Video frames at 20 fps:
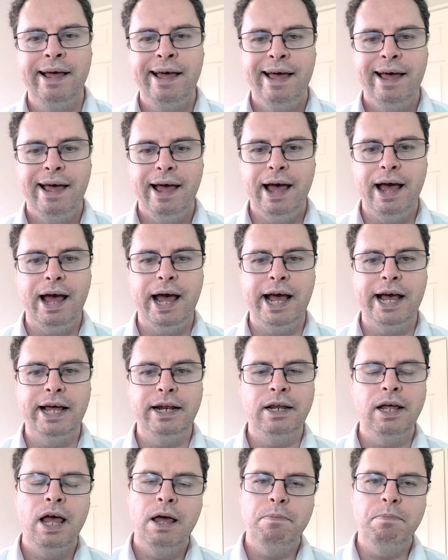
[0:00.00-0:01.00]
And
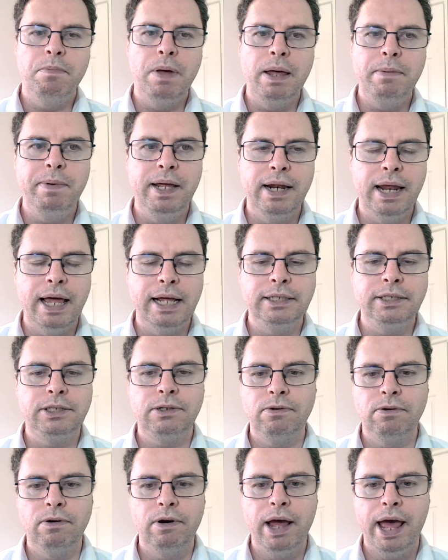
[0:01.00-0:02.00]
maybe Leinster are
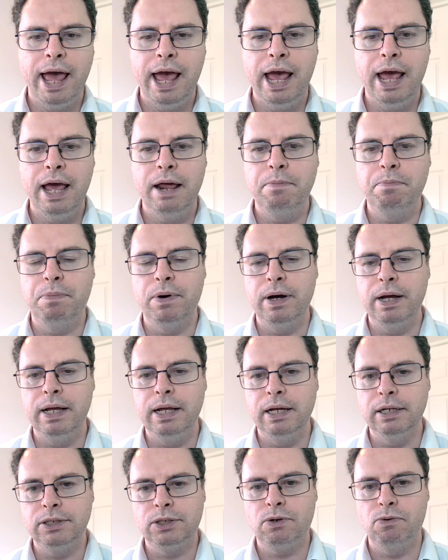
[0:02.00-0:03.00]
ahead by a
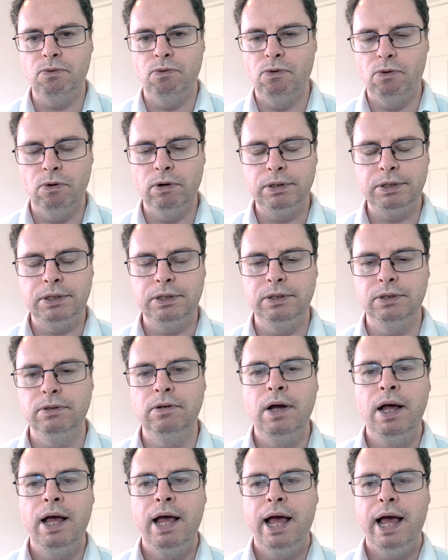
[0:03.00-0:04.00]
score or two,
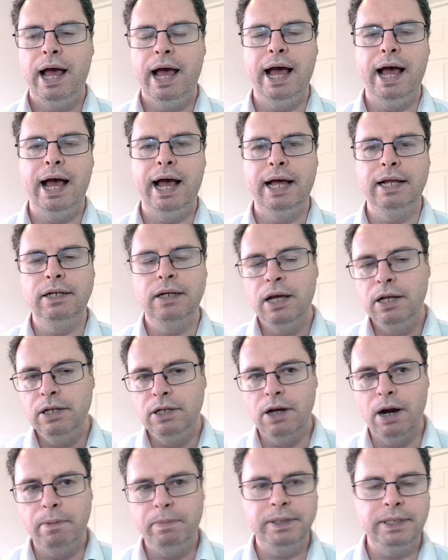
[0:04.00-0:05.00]
and the
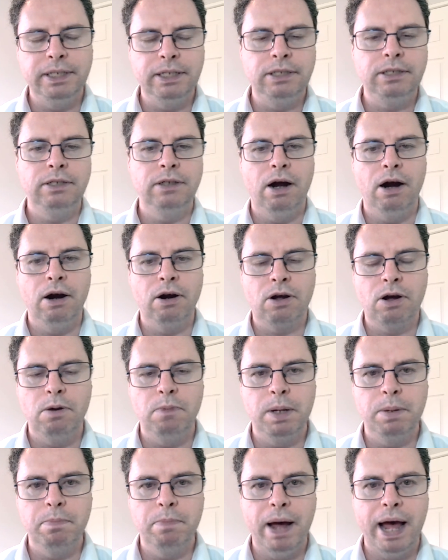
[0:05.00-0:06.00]
opposition are coming
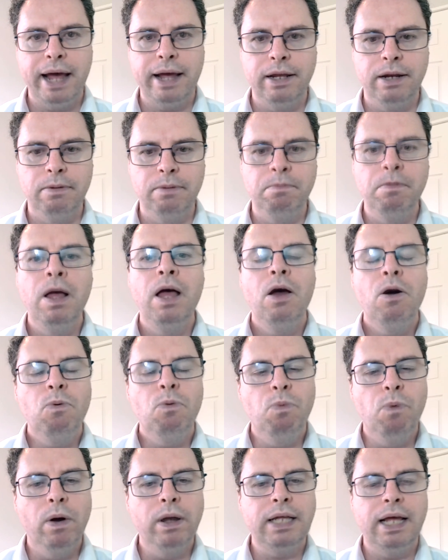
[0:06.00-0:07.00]
back at them.
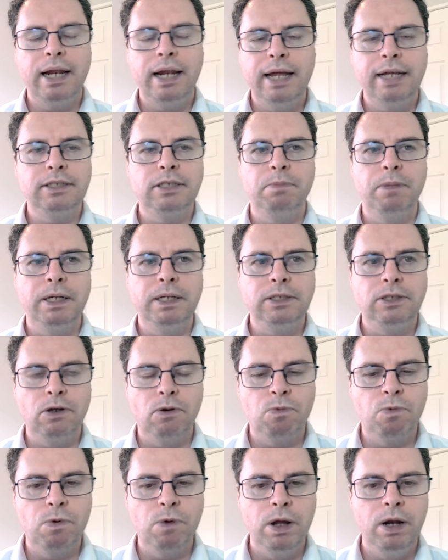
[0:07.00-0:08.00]
What that Leinster bench are
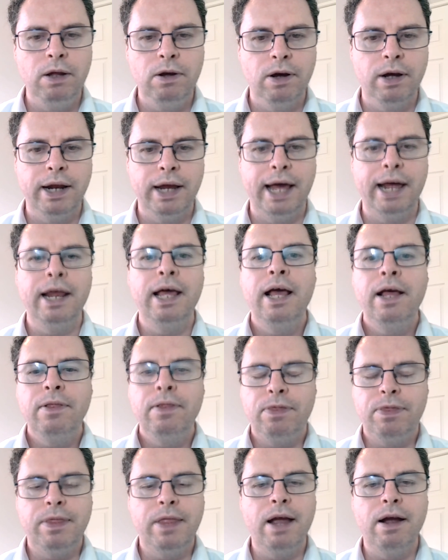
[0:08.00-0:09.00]
really good at,
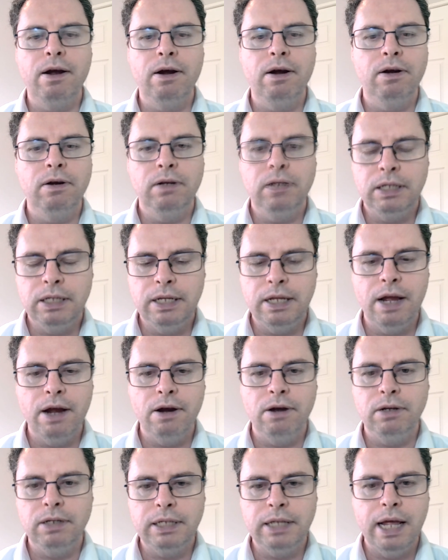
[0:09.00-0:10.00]

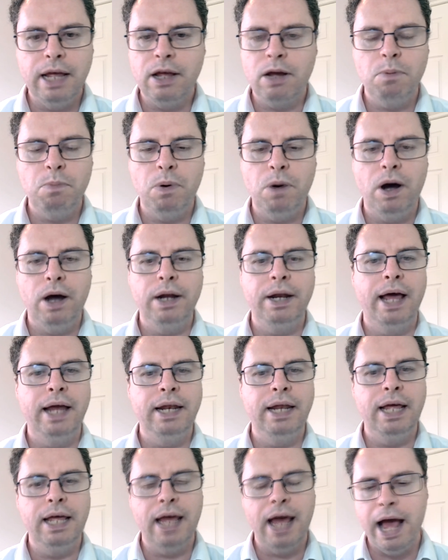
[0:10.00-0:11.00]
they come on and they
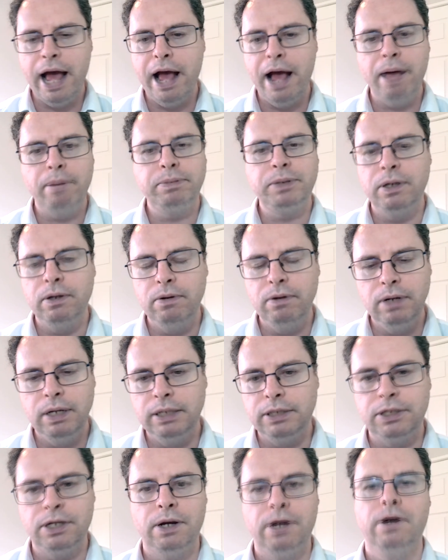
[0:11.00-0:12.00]
absolutely
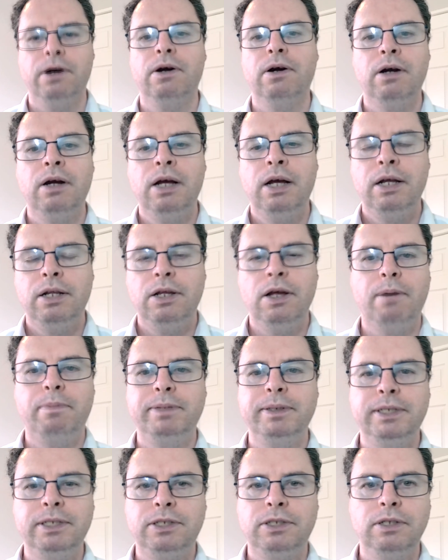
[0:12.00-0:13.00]
tear the
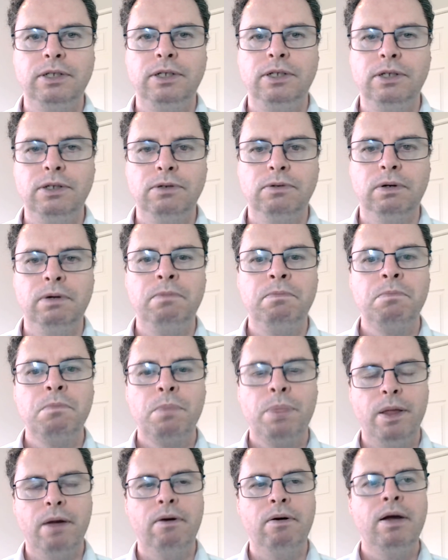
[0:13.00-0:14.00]
opposition a new one.
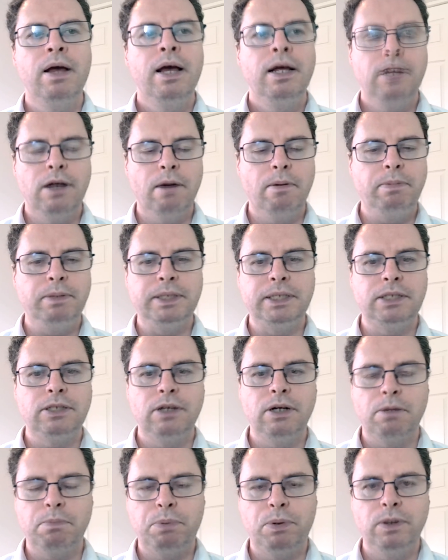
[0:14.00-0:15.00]
The opposition are
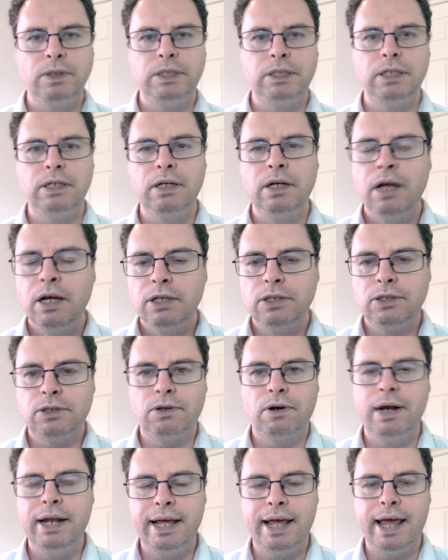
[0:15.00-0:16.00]
pushing, trying to
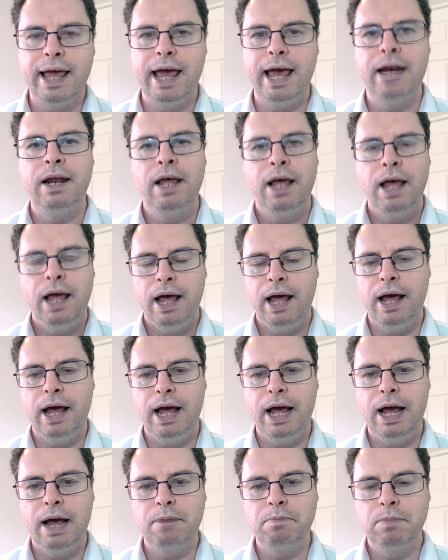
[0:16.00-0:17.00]
get
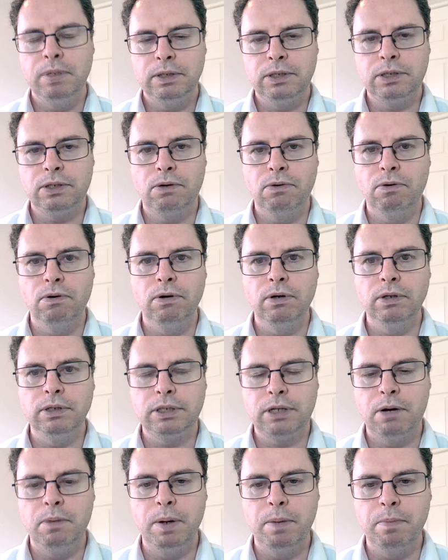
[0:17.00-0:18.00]
scores
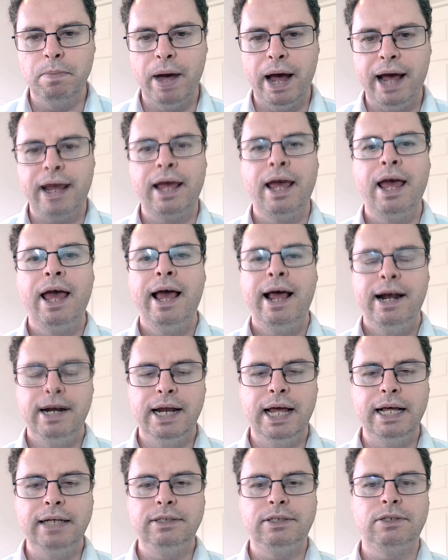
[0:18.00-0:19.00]
coming back.
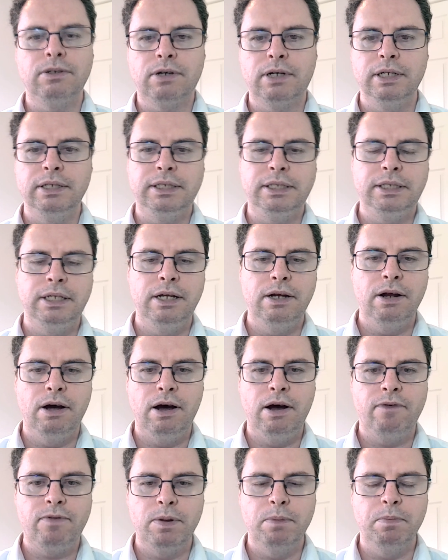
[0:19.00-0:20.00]
Leinster can sit off
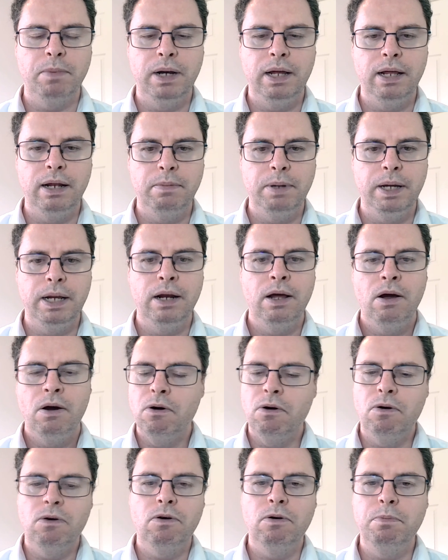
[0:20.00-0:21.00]
them a little bit
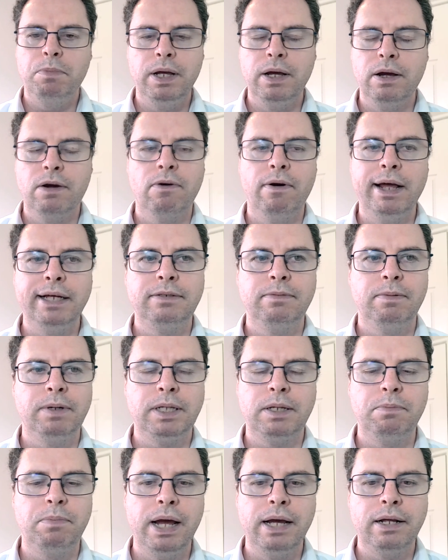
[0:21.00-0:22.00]
or be aggressive at the
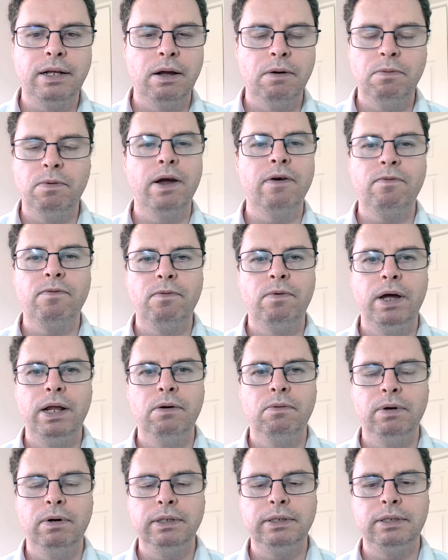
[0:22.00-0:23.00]
breakdown, whatever way they
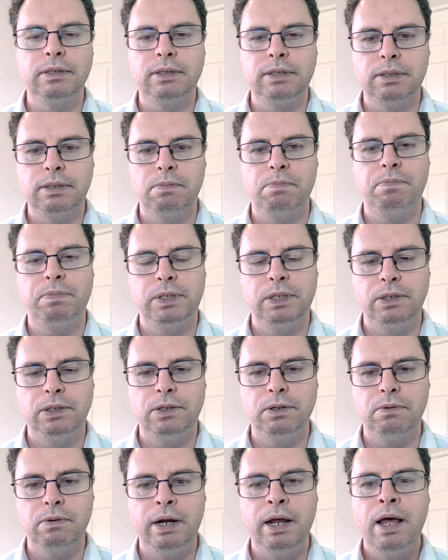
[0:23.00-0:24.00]
want to do
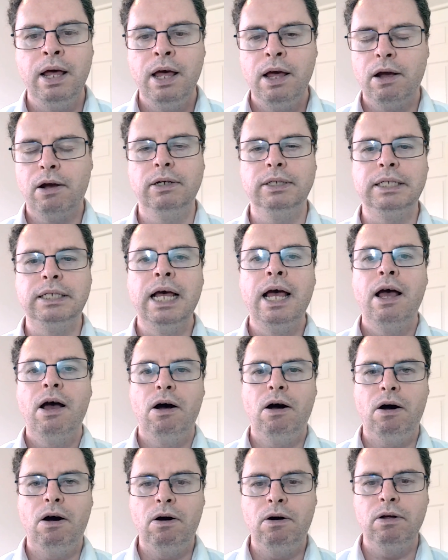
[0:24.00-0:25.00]
it, because
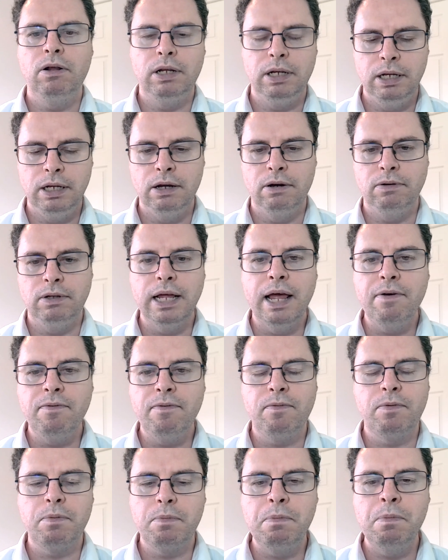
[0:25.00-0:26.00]
they're
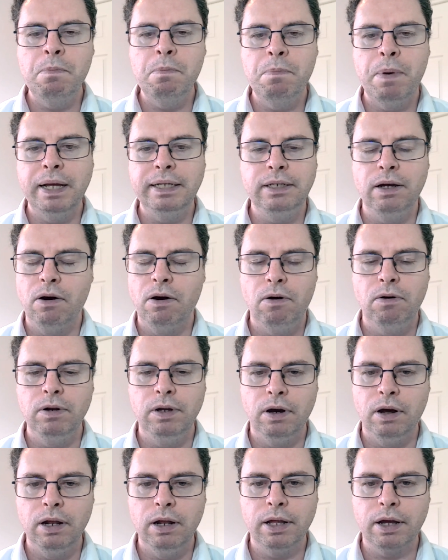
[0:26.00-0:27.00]
basically holding all
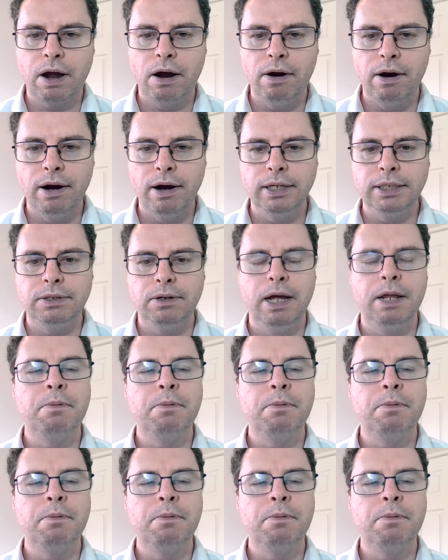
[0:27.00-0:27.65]
the cards, right?